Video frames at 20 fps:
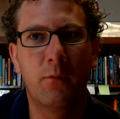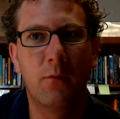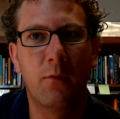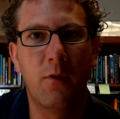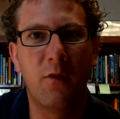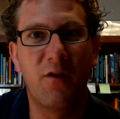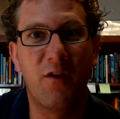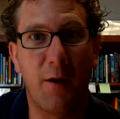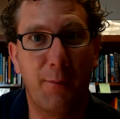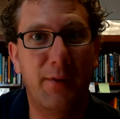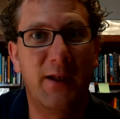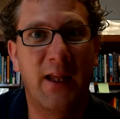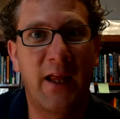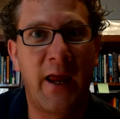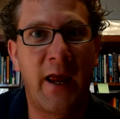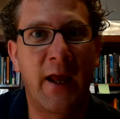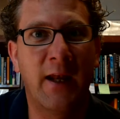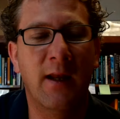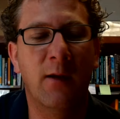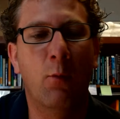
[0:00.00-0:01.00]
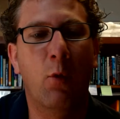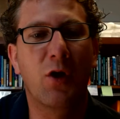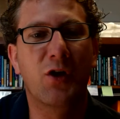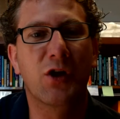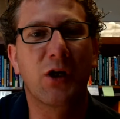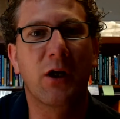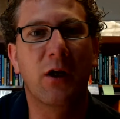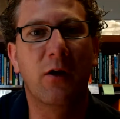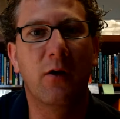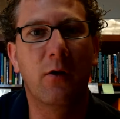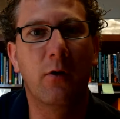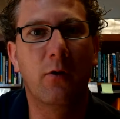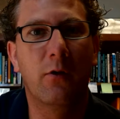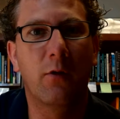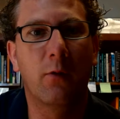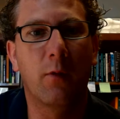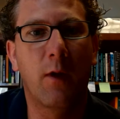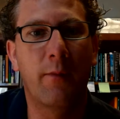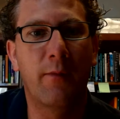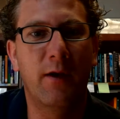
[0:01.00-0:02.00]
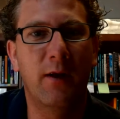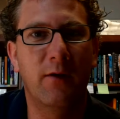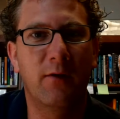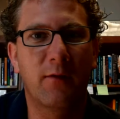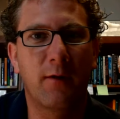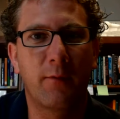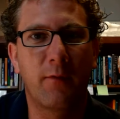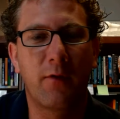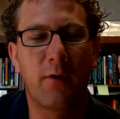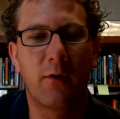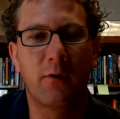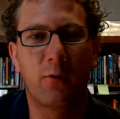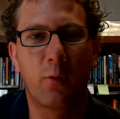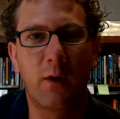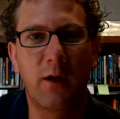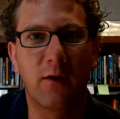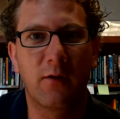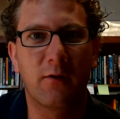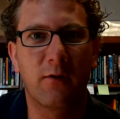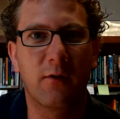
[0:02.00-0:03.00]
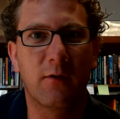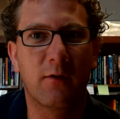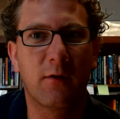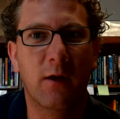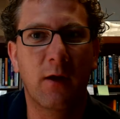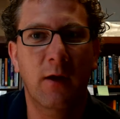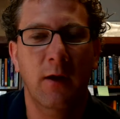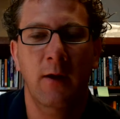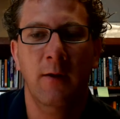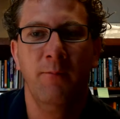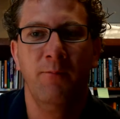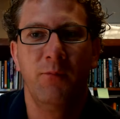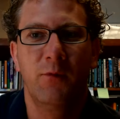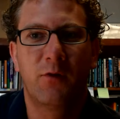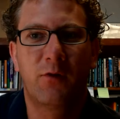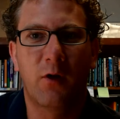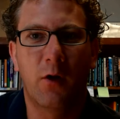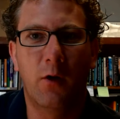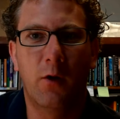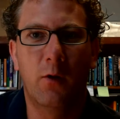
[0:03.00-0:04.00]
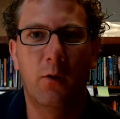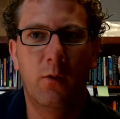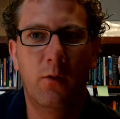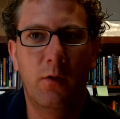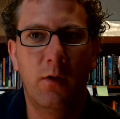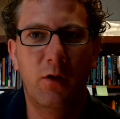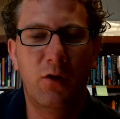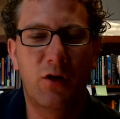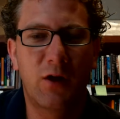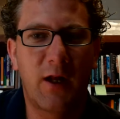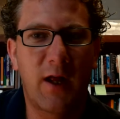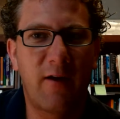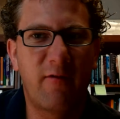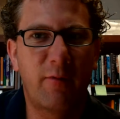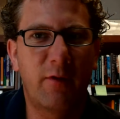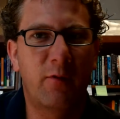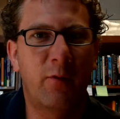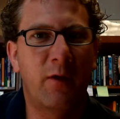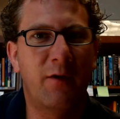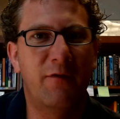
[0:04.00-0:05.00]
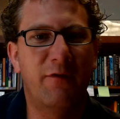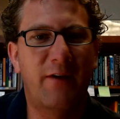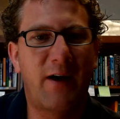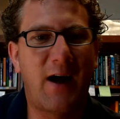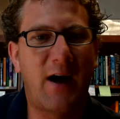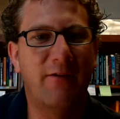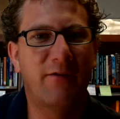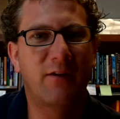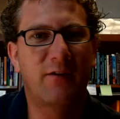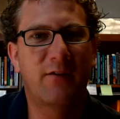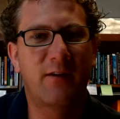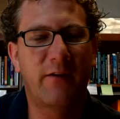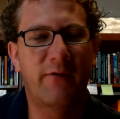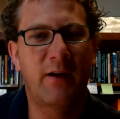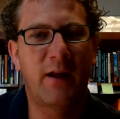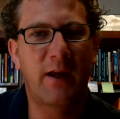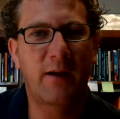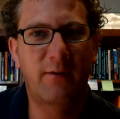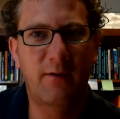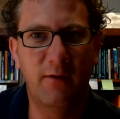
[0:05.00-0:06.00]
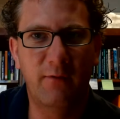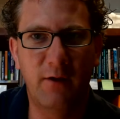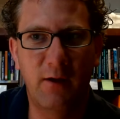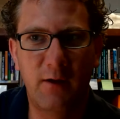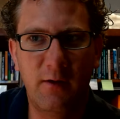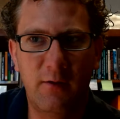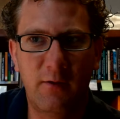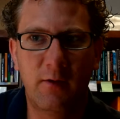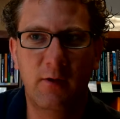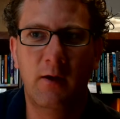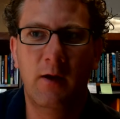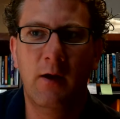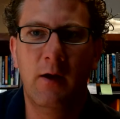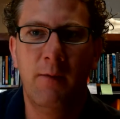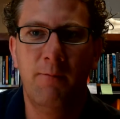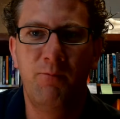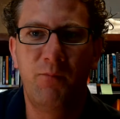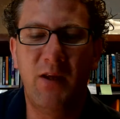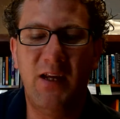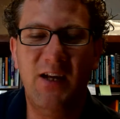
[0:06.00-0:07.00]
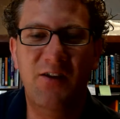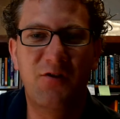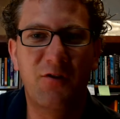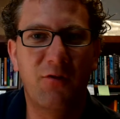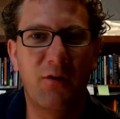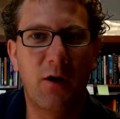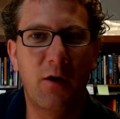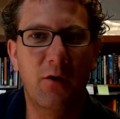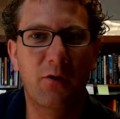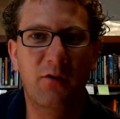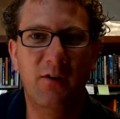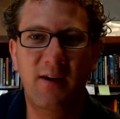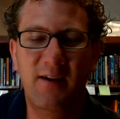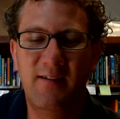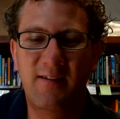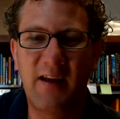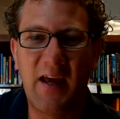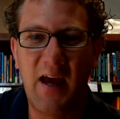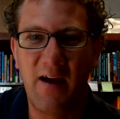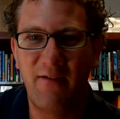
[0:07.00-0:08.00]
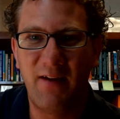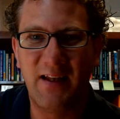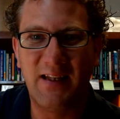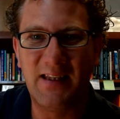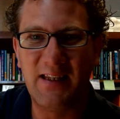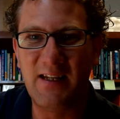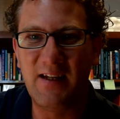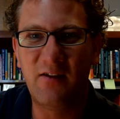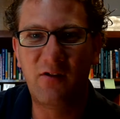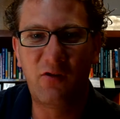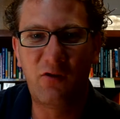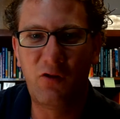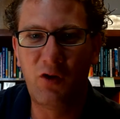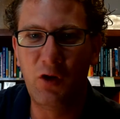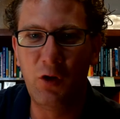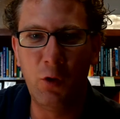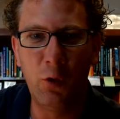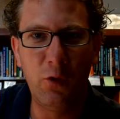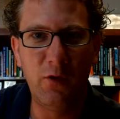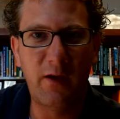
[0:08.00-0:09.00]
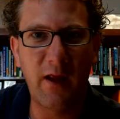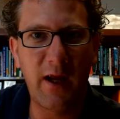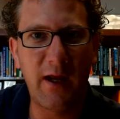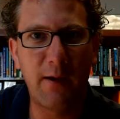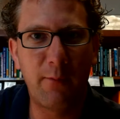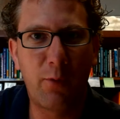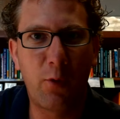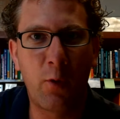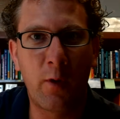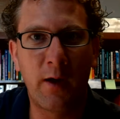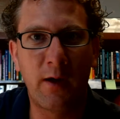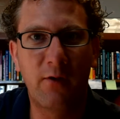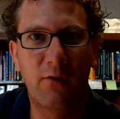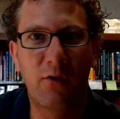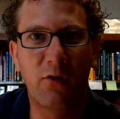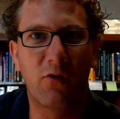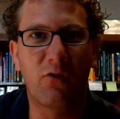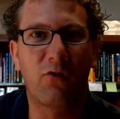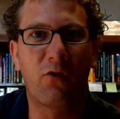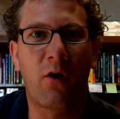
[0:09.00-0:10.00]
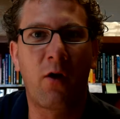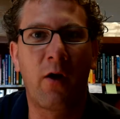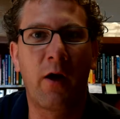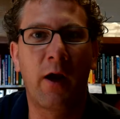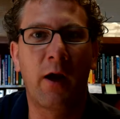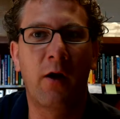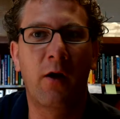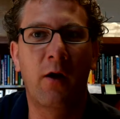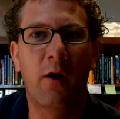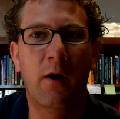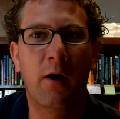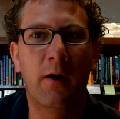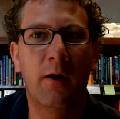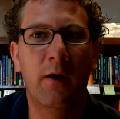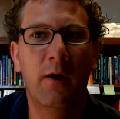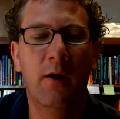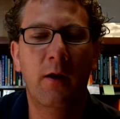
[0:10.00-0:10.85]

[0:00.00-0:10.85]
the plan and what you're going to do to remedy some of those weaknesses. So you should have between 5 to 7 activities. Each of those needs to have at least 2 data points you're drawing on